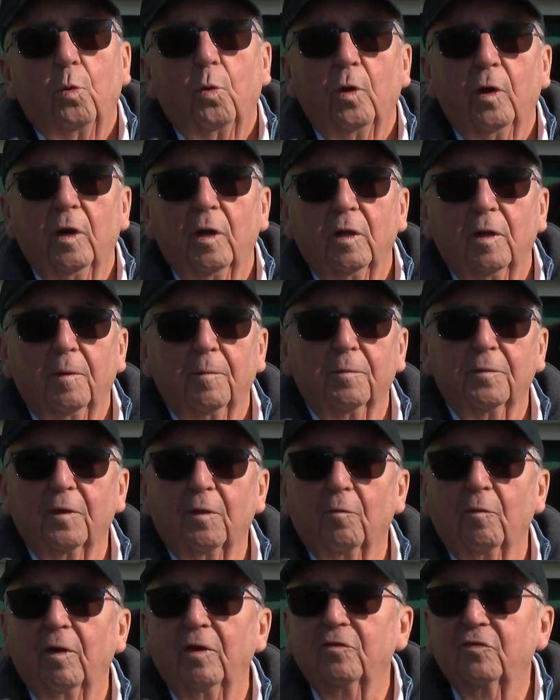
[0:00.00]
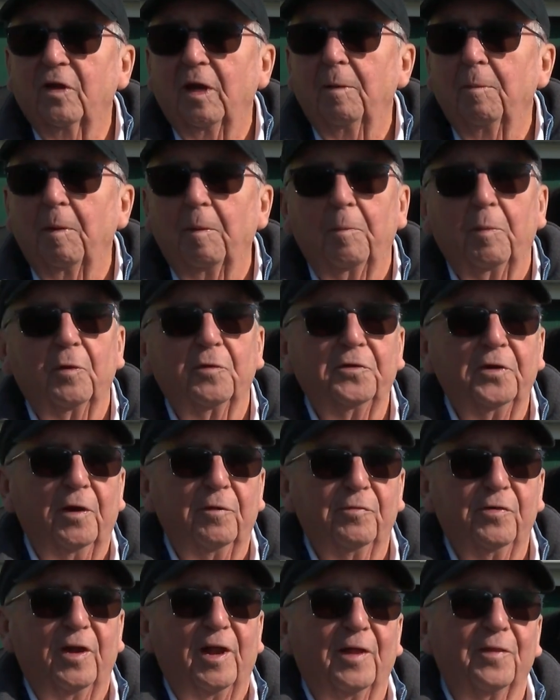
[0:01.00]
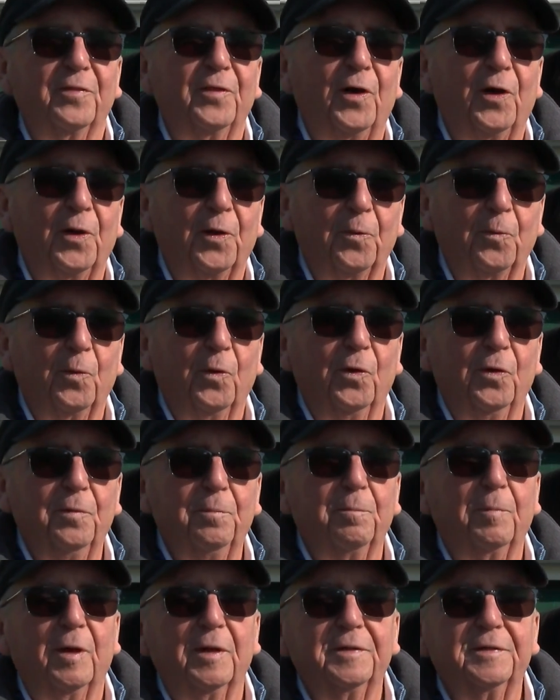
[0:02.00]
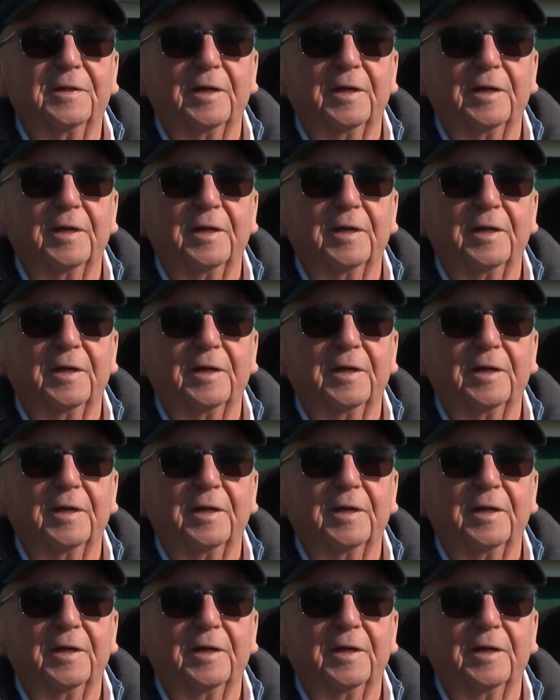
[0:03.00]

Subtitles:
Well, that race came up a little tougher than I thought it would, but